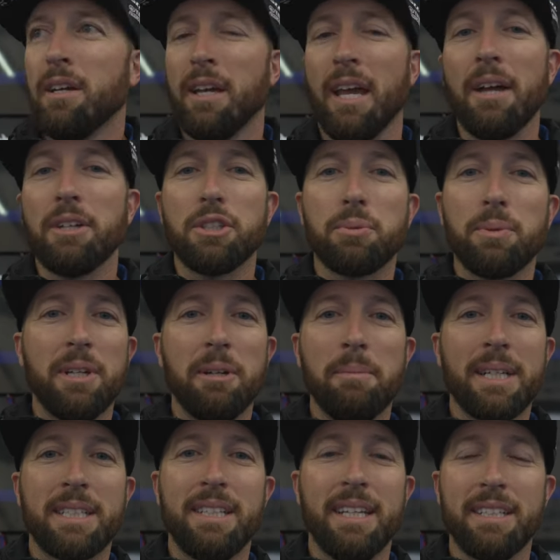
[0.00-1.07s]
Yeah, I just wanted to
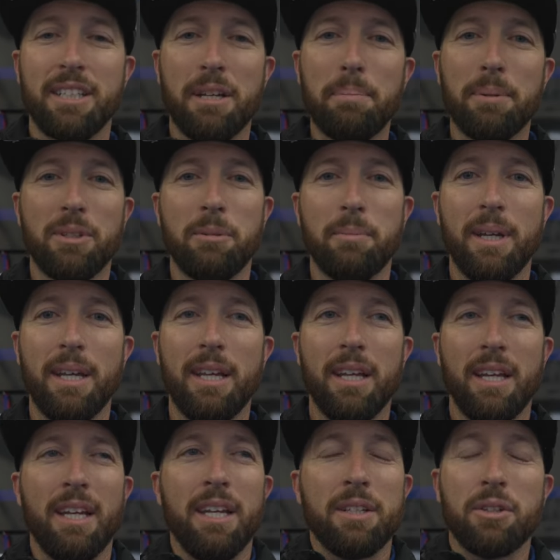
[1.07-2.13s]
mix things up a little bit
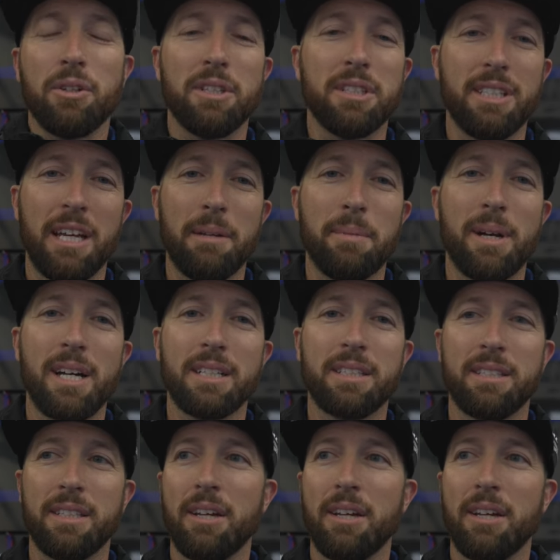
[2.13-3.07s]
and go to Sandbox.